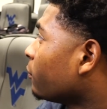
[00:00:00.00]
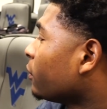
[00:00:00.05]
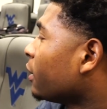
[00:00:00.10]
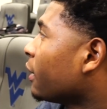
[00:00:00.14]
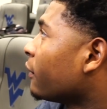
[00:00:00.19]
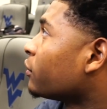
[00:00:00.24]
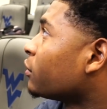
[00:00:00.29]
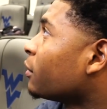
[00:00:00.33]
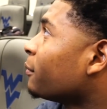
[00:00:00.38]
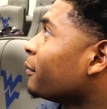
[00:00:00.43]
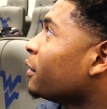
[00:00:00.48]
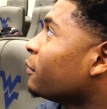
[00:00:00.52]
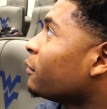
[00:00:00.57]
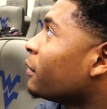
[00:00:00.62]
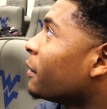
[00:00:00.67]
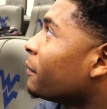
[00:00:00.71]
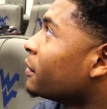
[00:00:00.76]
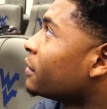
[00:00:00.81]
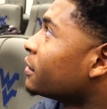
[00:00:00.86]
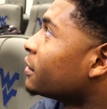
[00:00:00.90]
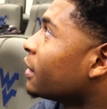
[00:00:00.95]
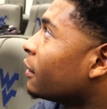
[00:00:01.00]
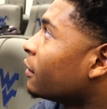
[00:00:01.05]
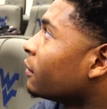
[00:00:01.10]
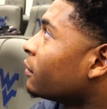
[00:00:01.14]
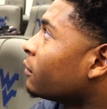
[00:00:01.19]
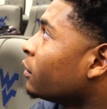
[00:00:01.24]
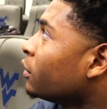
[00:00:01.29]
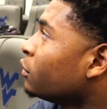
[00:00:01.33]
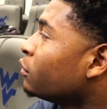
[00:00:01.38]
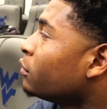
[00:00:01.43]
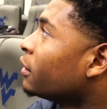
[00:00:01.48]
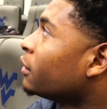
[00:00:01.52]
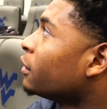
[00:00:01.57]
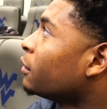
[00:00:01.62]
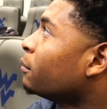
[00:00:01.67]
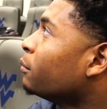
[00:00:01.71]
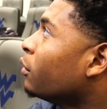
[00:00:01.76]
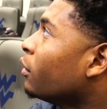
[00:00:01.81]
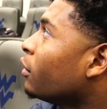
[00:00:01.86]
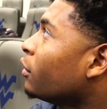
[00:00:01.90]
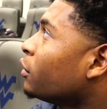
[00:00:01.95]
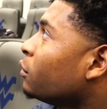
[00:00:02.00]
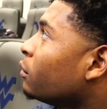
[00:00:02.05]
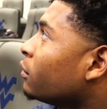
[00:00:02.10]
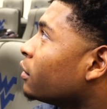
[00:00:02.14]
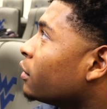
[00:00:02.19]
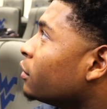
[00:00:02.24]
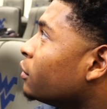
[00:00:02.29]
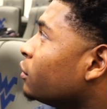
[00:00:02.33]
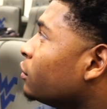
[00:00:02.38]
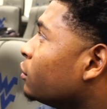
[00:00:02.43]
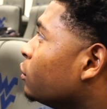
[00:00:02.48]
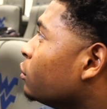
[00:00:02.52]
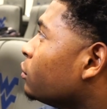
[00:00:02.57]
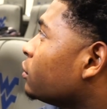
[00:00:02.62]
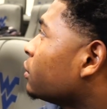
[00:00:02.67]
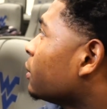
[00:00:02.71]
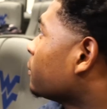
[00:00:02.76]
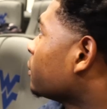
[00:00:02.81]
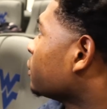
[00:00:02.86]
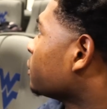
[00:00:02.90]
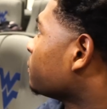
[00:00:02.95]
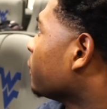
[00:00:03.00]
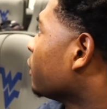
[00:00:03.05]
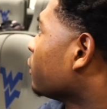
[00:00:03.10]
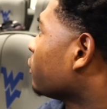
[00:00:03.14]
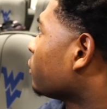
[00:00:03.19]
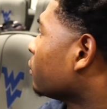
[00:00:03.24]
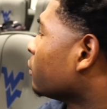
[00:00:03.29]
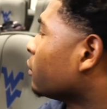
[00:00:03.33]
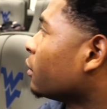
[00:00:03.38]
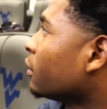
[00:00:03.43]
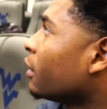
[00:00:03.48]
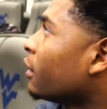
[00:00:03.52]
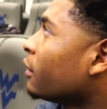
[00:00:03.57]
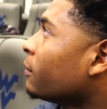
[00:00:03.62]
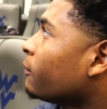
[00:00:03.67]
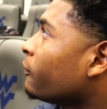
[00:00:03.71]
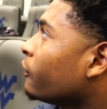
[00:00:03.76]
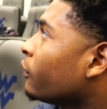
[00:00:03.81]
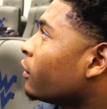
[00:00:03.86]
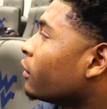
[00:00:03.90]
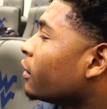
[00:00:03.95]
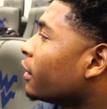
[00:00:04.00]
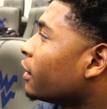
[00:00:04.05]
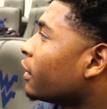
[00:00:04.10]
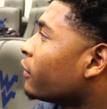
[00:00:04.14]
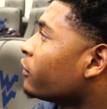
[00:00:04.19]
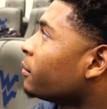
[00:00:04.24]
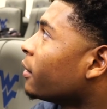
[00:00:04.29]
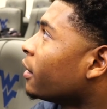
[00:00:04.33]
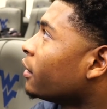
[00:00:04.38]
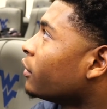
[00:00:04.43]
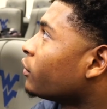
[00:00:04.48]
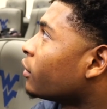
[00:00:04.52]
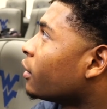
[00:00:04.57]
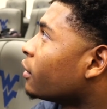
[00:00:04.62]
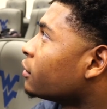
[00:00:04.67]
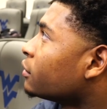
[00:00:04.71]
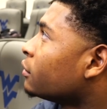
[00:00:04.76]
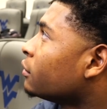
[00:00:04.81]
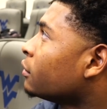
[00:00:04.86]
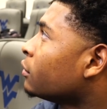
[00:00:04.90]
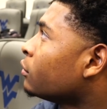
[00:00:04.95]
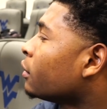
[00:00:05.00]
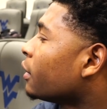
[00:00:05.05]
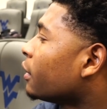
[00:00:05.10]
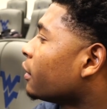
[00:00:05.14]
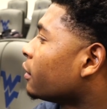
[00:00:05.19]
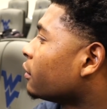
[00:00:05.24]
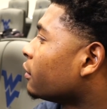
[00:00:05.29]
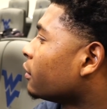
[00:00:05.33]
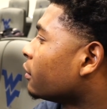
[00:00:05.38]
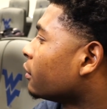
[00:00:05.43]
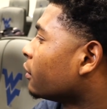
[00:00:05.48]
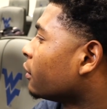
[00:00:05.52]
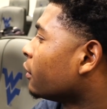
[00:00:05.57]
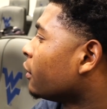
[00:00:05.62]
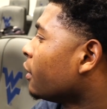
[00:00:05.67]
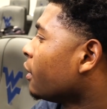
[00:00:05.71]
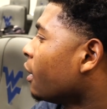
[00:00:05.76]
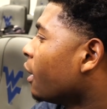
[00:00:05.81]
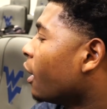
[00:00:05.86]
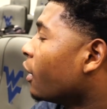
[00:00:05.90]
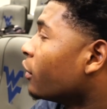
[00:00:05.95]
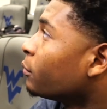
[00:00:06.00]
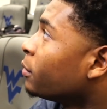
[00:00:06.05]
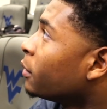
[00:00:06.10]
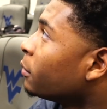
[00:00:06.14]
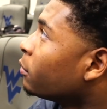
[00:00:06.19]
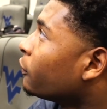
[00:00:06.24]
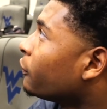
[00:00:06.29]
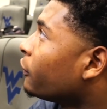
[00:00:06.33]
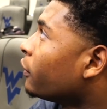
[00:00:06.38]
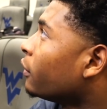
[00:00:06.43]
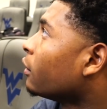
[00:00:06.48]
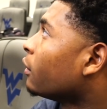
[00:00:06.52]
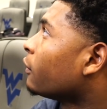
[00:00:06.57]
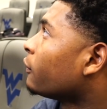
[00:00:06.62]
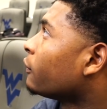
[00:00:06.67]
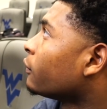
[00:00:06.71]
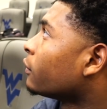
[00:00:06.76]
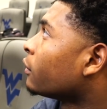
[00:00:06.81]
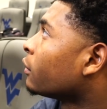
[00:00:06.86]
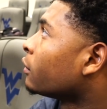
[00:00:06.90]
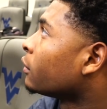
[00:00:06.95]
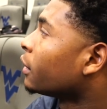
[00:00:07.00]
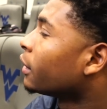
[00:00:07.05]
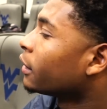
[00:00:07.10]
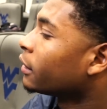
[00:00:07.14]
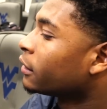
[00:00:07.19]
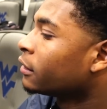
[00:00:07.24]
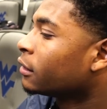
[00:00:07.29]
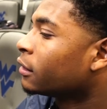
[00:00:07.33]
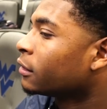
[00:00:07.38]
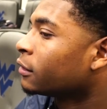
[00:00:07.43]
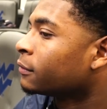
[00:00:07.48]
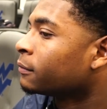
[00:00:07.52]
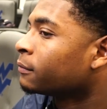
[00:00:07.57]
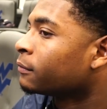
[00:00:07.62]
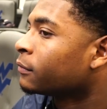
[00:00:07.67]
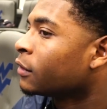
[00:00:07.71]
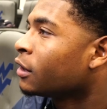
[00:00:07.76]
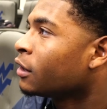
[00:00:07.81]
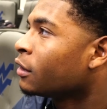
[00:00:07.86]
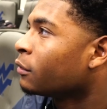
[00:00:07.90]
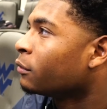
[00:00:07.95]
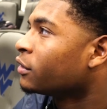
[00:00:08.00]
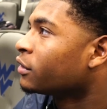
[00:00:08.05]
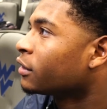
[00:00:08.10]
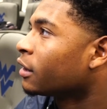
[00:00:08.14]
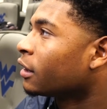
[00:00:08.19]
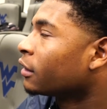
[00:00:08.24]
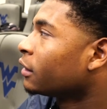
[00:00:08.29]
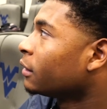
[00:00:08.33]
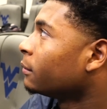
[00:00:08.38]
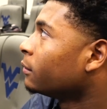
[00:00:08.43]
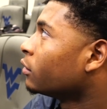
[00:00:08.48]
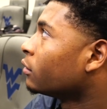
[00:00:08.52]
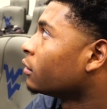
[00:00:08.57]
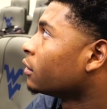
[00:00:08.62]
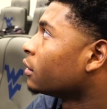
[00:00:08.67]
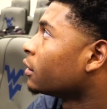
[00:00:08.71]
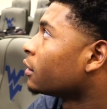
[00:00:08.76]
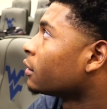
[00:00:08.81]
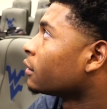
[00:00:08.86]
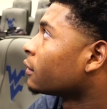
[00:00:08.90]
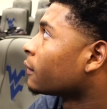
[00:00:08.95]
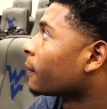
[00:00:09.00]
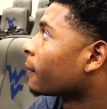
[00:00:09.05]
have so many weapons that when you get the ball, you want to do something special. And I feel like everybody tries to do that. And other people feed off on that. And we just got to keep doing that.